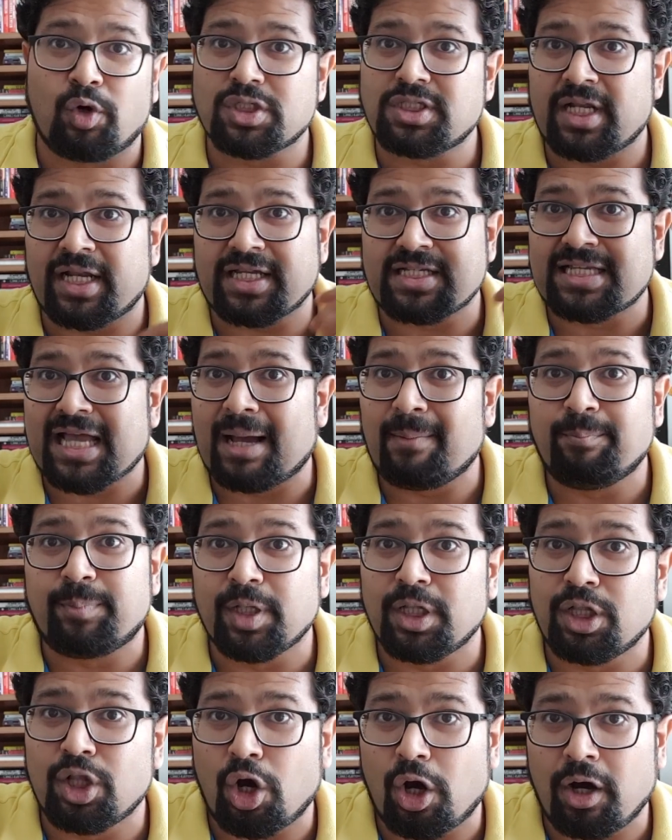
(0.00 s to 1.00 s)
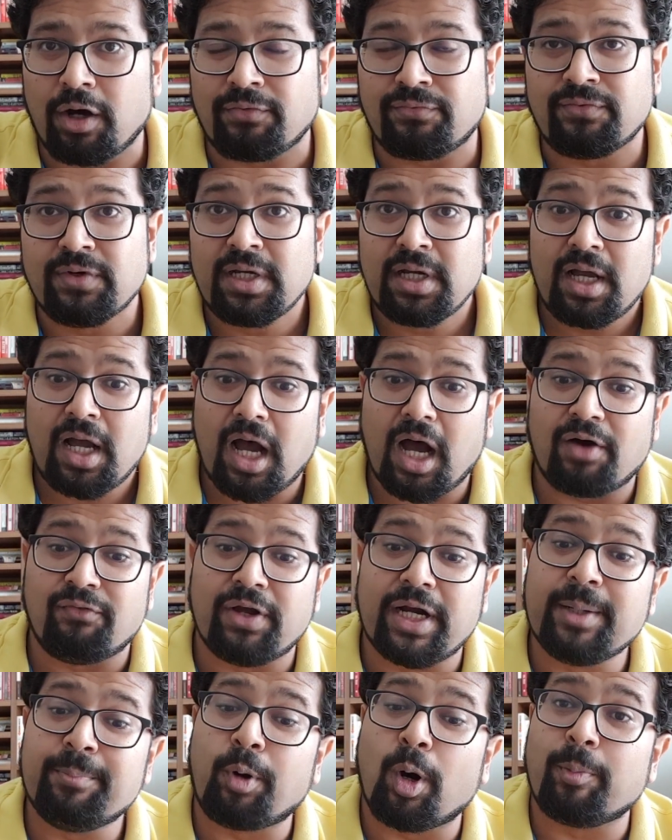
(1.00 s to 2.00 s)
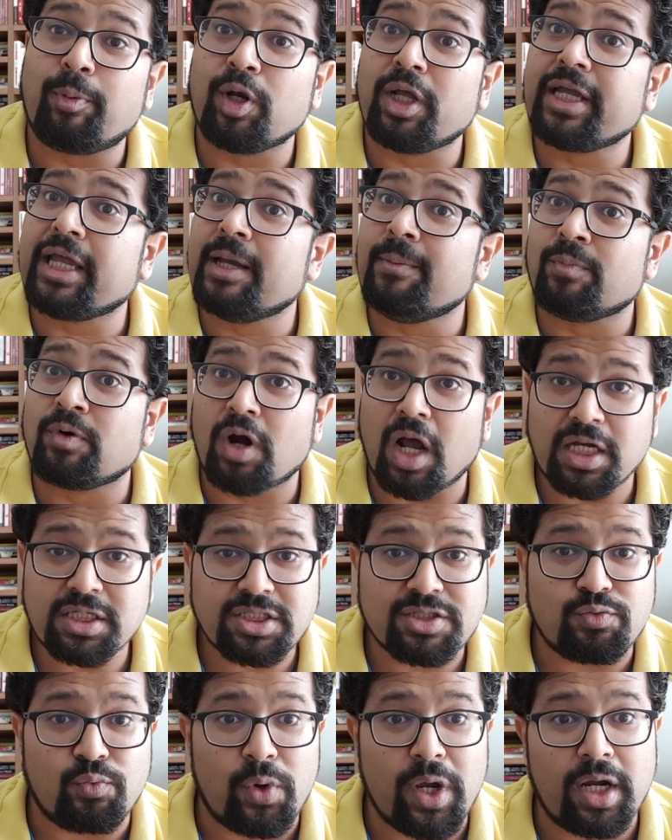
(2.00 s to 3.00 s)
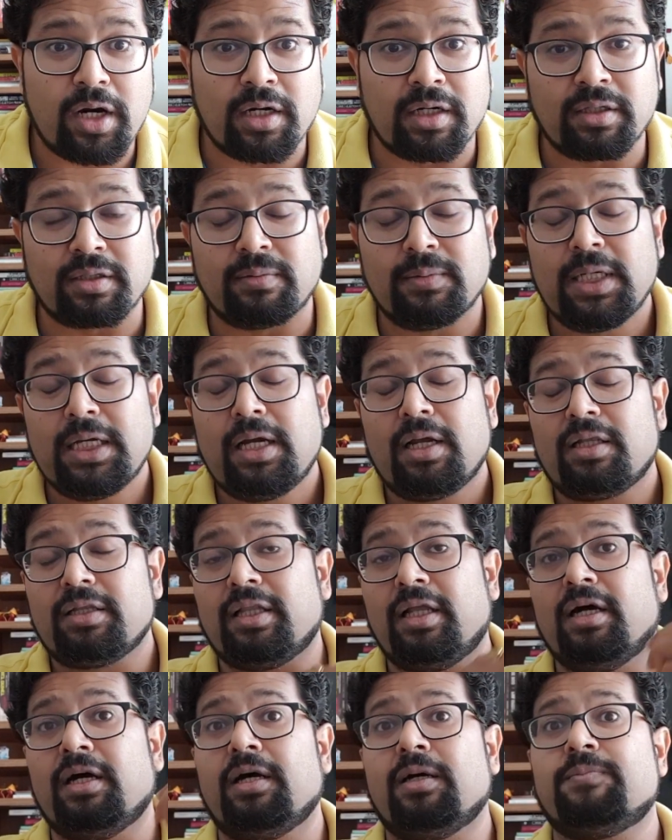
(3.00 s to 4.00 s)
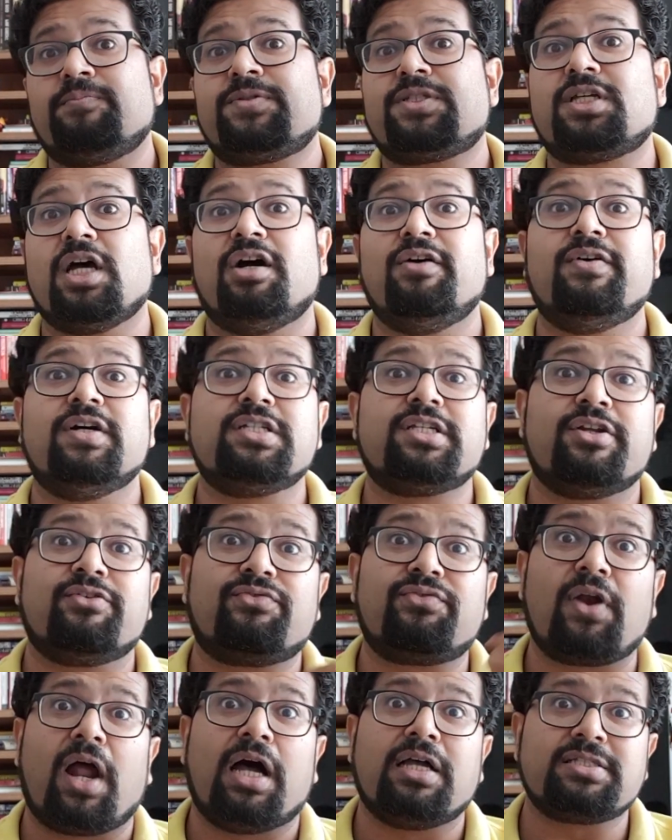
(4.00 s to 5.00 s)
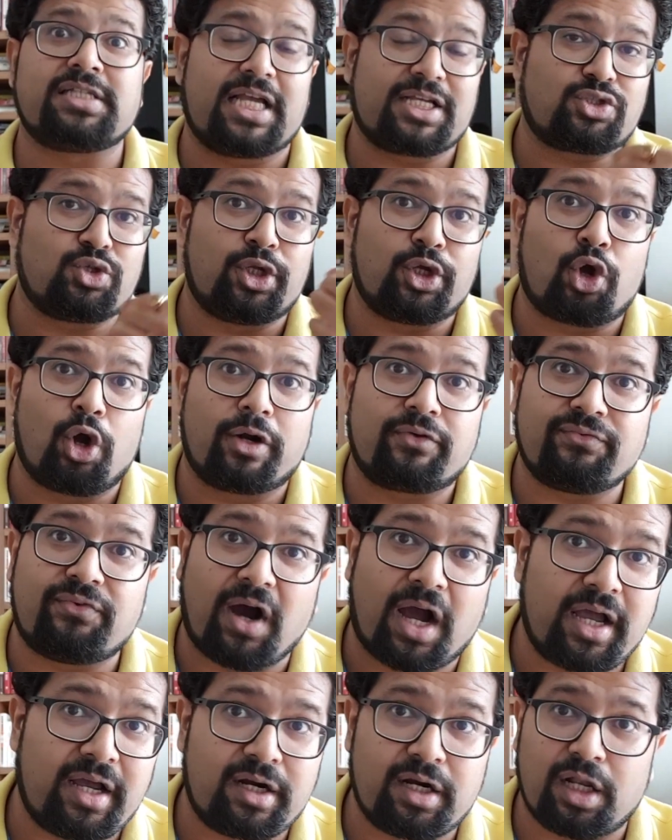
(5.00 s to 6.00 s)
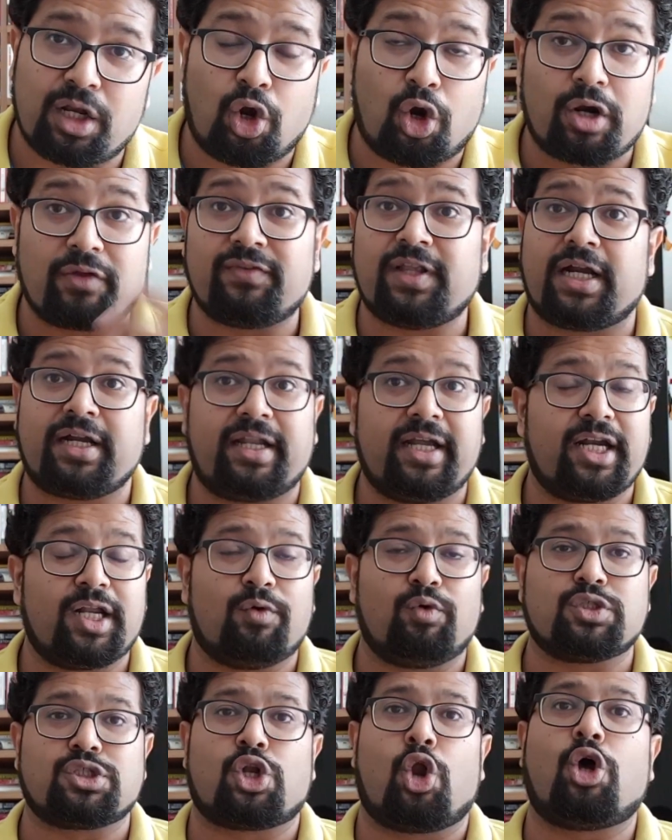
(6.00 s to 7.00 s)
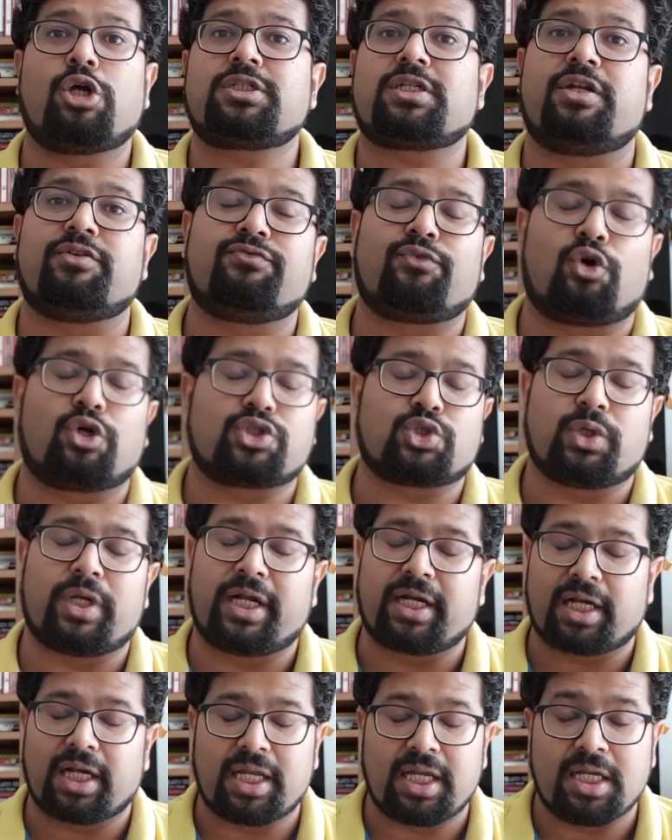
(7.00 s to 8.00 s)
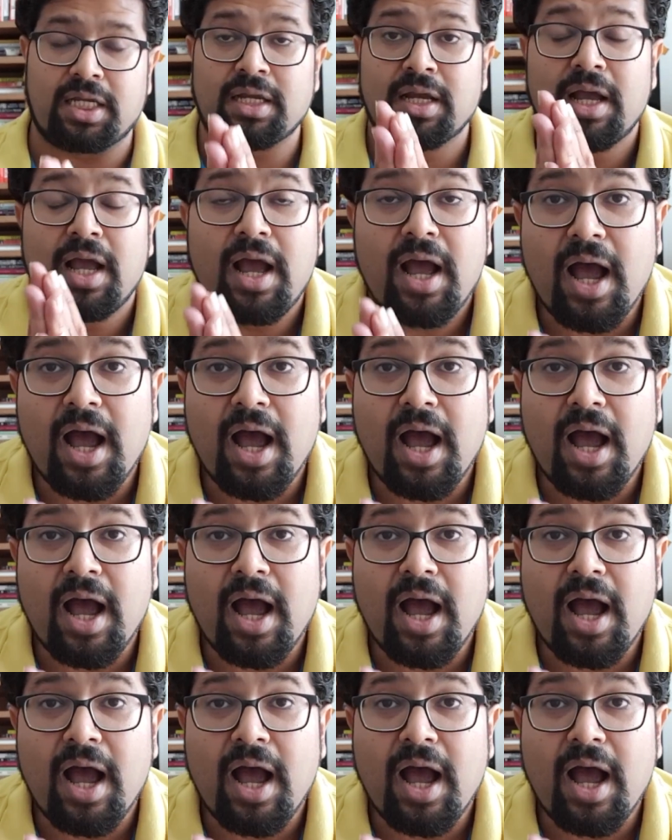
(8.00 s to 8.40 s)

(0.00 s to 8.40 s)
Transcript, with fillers: was an example of a very popular game, Rust, where the servers in France actually caught fire. A lot of that data was lost, unfortunately.